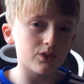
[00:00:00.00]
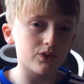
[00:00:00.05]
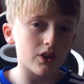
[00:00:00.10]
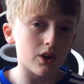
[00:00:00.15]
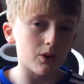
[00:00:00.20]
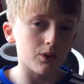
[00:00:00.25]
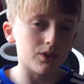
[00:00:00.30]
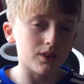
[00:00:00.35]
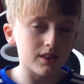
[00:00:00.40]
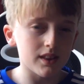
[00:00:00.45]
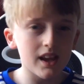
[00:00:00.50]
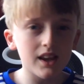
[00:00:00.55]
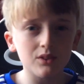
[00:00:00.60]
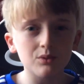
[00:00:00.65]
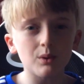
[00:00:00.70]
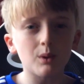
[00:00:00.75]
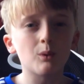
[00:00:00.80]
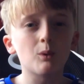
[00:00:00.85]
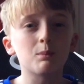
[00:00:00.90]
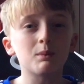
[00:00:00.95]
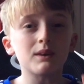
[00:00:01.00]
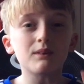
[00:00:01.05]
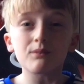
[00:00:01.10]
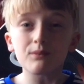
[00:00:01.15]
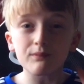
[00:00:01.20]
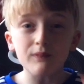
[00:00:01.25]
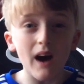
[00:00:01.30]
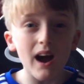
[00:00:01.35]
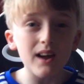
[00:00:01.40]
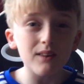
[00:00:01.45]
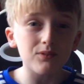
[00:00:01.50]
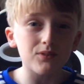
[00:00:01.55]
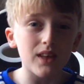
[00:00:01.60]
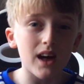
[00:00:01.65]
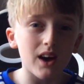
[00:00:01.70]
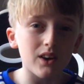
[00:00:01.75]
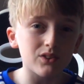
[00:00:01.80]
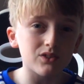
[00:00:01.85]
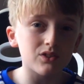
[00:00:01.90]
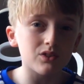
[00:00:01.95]
So the next one will be
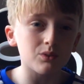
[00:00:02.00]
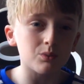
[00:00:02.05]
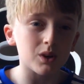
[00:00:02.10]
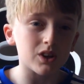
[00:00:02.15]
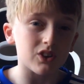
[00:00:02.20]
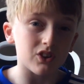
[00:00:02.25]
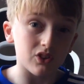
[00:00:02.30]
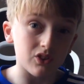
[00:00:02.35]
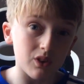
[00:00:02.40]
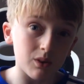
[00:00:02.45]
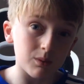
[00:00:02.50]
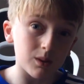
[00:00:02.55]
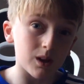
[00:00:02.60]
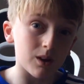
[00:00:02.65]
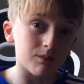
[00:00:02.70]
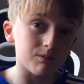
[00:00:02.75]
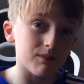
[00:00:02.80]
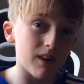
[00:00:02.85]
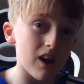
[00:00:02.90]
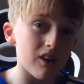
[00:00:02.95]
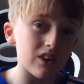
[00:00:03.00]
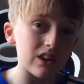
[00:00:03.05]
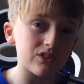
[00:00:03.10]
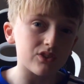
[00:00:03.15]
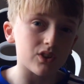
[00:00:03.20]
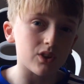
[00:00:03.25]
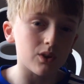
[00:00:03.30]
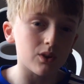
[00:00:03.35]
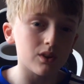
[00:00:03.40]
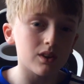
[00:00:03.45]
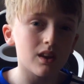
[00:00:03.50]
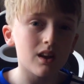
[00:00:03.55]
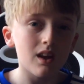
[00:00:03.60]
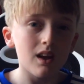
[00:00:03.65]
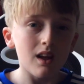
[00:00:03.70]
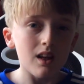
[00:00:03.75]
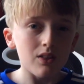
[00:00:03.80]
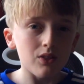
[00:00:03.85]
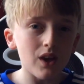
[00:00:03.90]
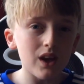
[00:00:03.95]
5,000, which is coming up very soon,
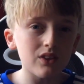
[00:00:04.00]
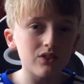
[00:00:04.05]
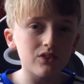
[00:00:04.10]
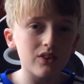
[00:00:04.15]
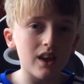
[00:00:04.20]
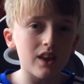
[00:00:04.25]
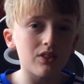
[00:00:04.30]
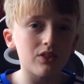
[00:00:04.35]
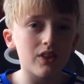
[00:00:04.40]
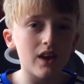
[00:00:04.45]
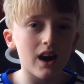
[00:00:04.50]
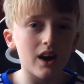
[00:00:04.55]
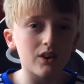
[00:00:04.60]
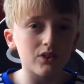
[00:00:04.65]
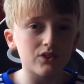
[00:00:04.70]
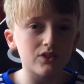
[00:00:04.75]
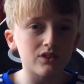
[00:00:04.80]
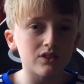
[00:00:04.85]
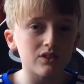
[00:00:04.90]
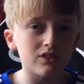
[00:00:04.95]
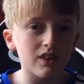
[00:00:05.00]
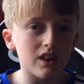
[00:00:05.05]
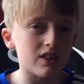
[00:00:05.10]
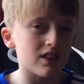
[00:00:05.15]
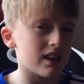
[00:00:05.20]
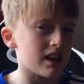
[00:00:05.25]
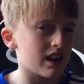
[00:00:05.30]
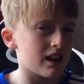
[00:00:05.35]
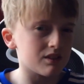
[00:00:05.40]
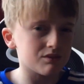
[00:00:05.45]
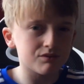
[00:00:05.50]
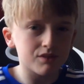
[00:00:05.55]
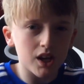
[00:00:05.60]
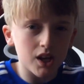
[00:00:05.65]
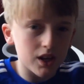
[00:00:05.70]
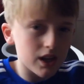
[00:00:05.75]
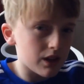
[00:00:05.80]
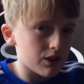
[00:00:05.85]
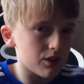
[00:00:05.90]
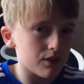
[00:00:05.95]
then 10,000, and then I'll
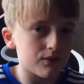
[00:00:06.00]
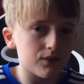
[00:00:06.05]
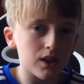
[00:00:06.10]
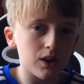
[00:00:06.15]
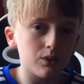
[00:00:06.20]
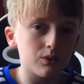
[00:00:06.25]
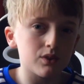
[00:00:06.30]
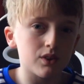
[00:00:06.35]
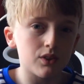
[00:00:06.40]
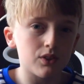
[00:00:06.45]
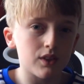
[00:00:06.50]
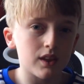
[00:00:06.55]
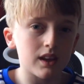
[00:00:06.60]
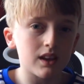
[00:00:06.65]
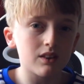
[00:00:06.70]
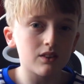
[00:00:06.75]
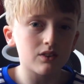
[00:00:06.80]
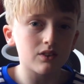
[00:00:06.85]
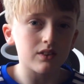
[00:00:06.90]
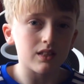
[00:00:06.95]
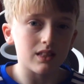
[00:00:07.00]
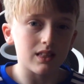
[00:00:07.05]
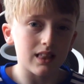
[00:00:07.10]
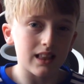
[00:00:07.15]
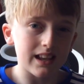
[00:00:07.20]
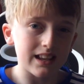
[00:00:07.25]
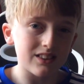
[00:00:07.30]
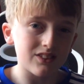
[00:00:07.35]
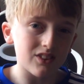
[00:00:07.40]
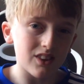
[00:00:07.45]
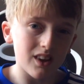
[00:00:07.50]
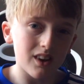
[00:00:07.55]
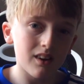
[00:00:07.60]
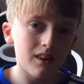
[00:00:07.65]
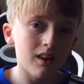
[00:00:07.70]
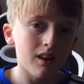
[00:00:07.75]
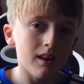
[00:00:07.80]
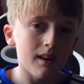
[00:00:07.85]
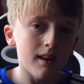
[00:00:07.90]
tell you the future things later.